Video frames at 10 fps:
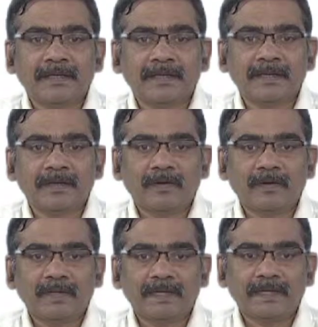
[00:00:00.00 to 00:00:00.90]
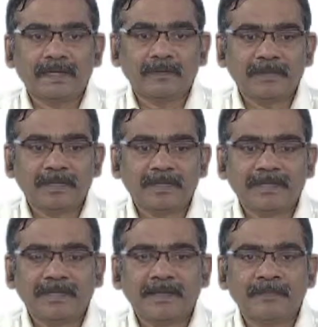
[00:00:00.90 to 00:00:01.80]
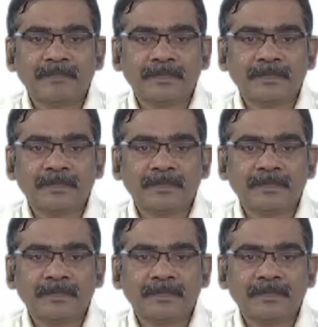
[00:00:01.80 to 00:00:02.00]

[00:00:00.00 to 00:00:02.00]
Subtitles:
the non-deterministic